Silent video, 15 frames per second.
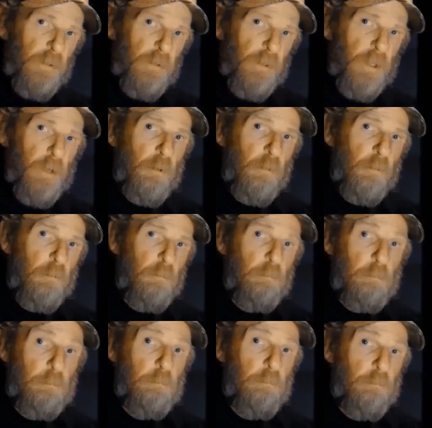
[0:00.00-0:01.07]
go
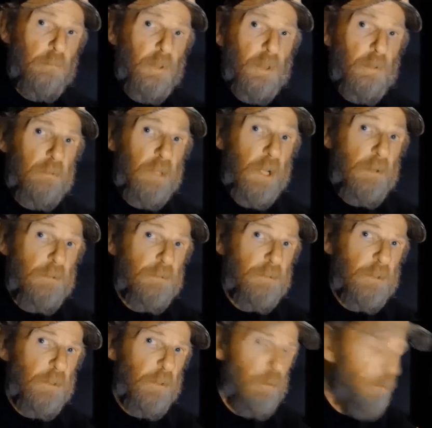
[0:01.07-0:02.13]
down to
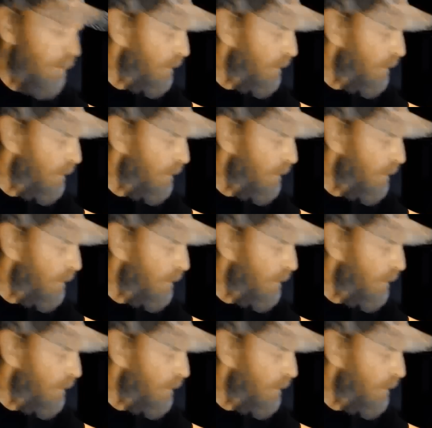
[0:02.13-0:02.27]
0 on